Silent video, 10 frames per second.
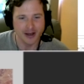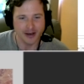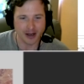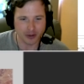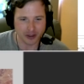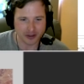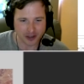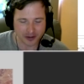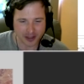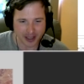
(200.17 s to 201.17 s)
Now, when you
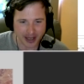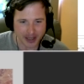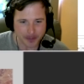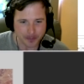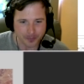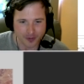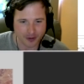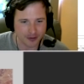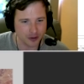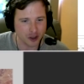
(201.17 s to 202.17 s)
start the game,
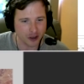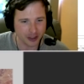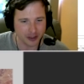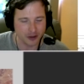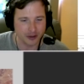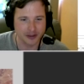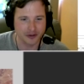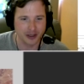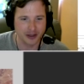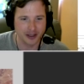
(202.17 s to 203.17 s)
there's no targeting tokens or
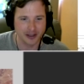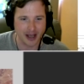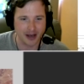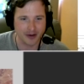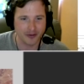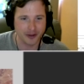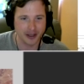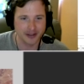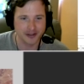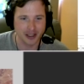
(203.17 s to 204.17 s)
anything down.
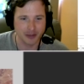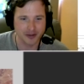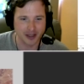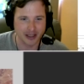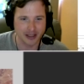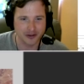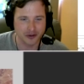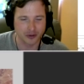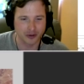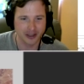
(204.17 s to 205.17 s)
Everything seems like it's
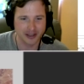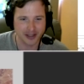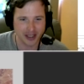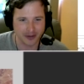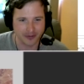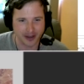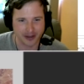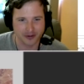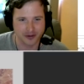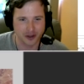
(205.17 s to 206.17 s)
totally safe, like
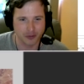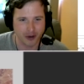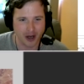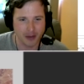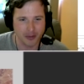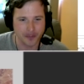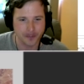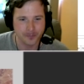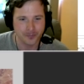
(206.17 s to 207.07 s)
there's no problem.